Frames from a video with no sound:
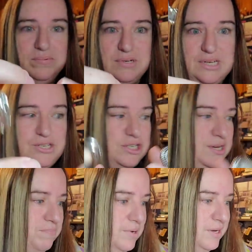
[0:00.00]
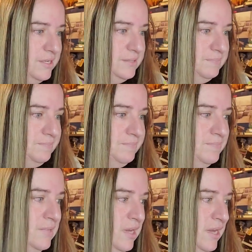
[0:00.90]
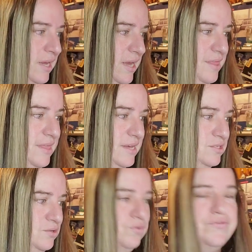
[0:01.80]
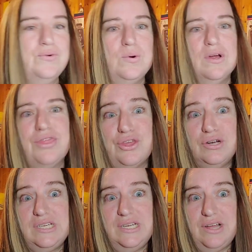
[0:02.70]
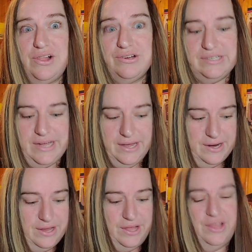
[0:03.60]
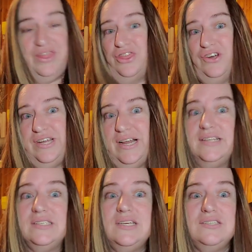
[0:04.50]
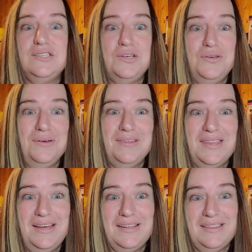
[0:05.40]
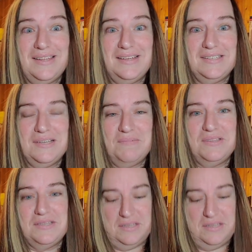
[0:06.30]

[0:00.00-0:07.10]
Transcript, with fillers: pretty cheap, um, and they sold for thirteen dollars and. 39 cents. So you would think that some of this